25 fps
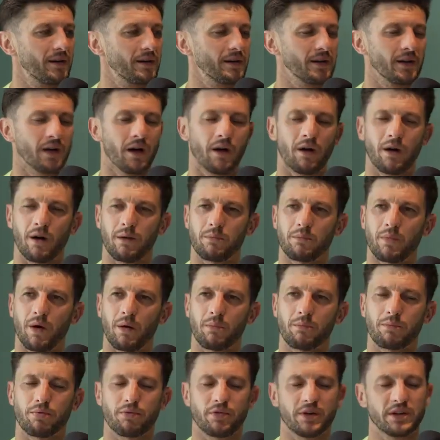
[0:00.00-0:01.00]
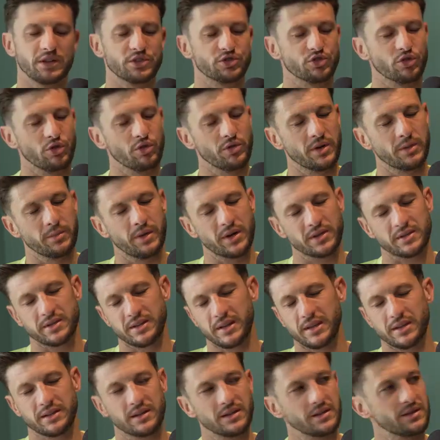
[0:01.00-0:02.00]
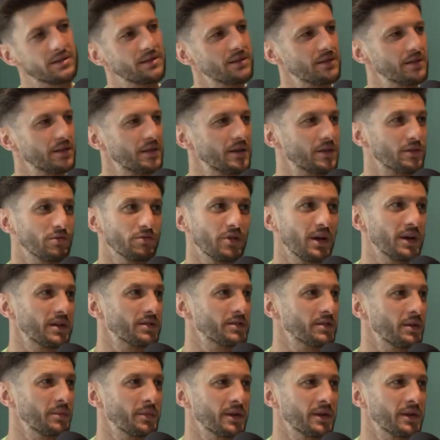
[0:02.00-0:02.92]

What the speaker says: I'm pretty sure he must need this rest.